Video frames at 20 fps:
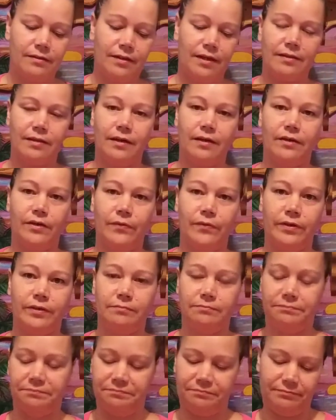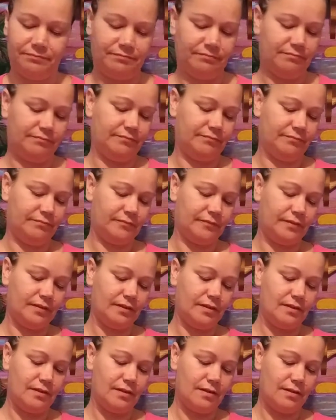Take that how you want.
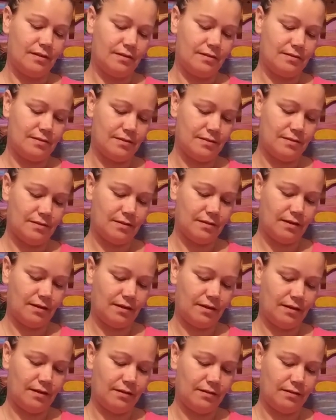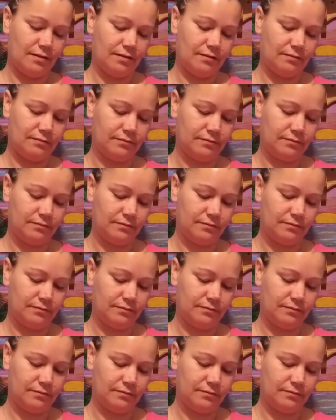This is a